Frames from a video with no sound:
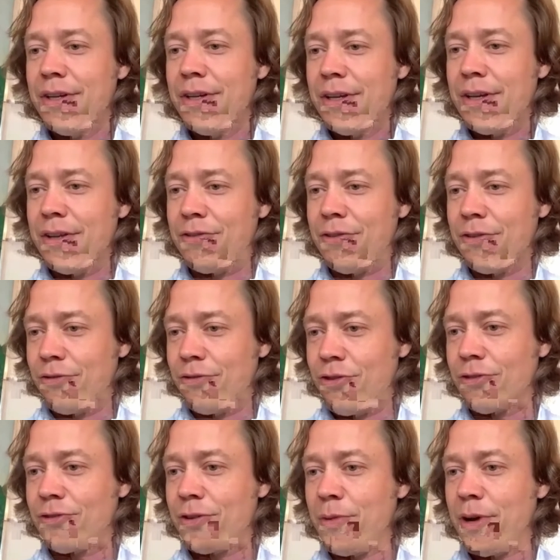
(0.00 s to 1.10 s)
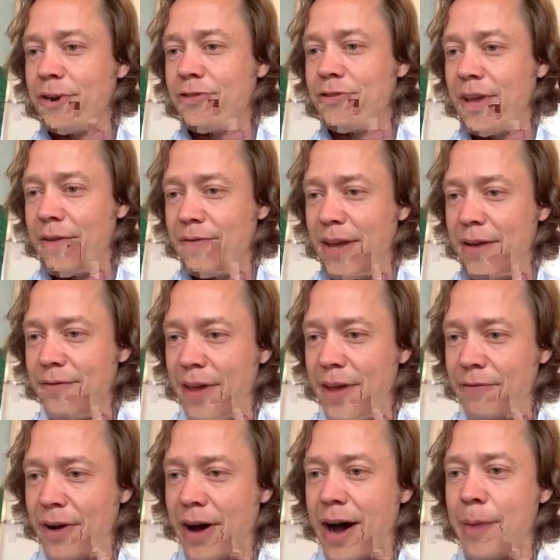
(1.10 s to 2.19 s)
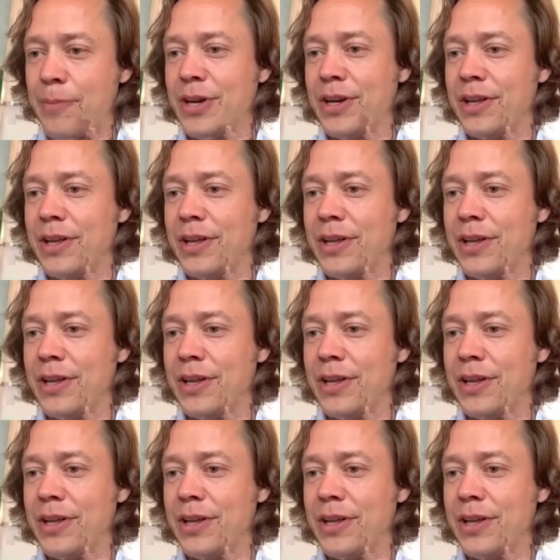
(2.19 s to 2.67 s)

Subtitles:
is just as much, they've opted in,